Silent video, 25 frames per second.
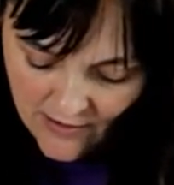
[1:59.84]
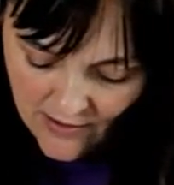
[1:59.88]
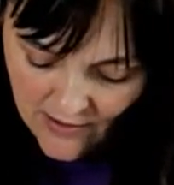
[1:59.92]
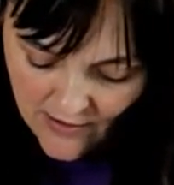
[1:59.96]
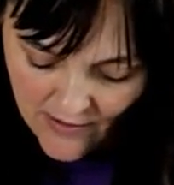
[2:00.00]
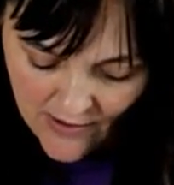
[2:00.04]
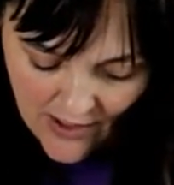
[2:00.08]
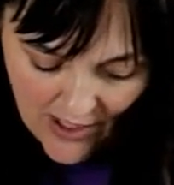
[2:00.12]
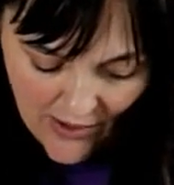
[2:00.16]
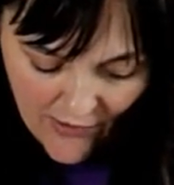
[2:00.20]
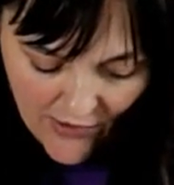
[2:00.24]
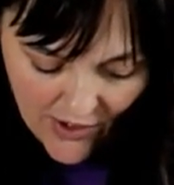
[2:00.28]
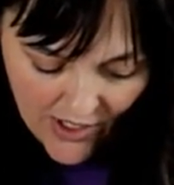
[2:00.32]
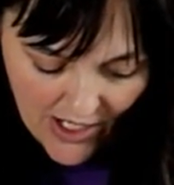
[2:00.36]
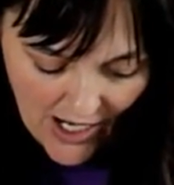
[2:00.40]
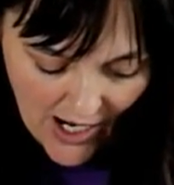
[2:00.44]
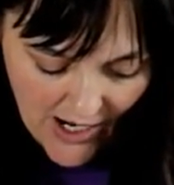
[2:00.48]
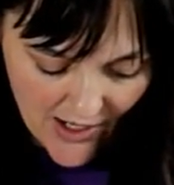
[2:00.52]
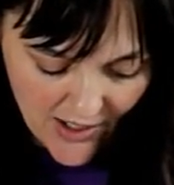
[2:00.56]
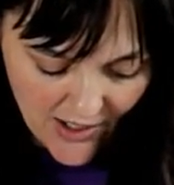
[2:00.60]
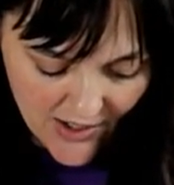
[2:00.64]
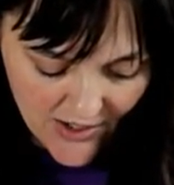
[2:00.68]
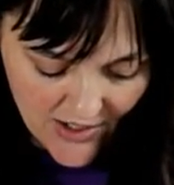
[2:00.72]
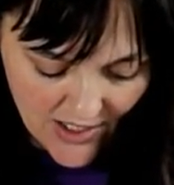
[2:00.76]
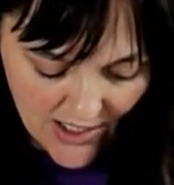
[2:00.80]
There
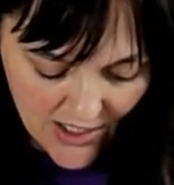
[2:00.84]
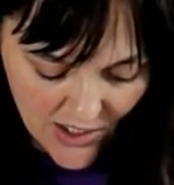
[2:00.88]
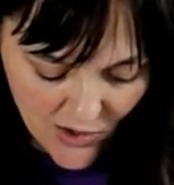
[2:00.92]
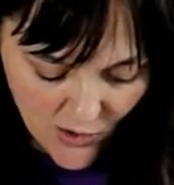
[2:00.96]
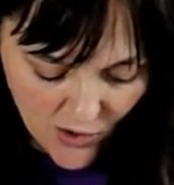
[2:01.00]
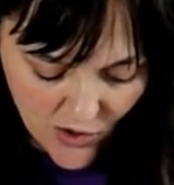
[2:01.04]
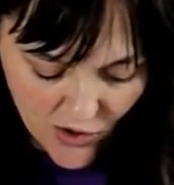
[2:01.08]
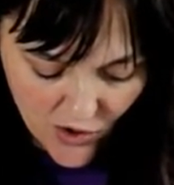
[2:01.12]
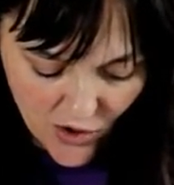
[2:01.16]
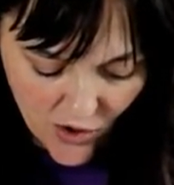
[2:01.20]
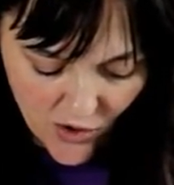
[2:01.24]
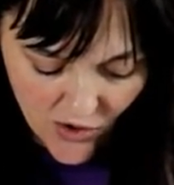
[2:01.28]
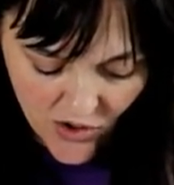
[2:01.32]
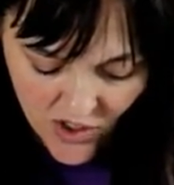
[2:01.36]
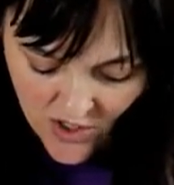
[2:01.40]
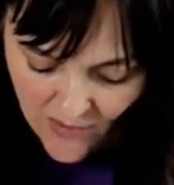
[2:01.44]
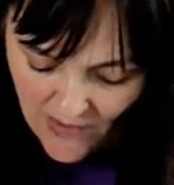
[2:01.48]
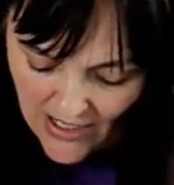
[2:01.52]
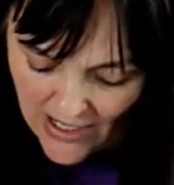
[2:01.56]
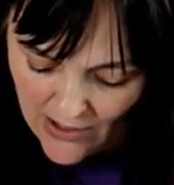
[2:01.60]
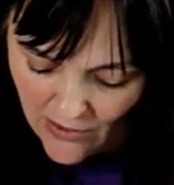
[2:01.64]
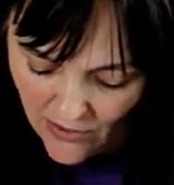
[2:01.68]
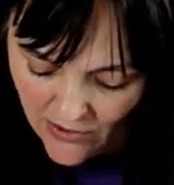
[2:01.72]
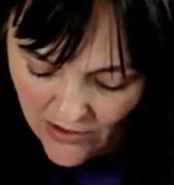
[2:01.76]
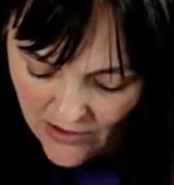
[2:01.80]
again you see, so it talks
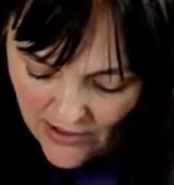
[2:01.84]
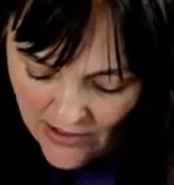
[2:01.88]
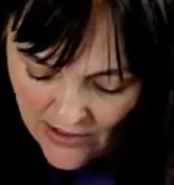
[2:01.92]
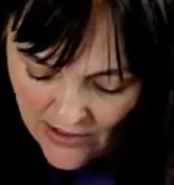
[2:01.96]
about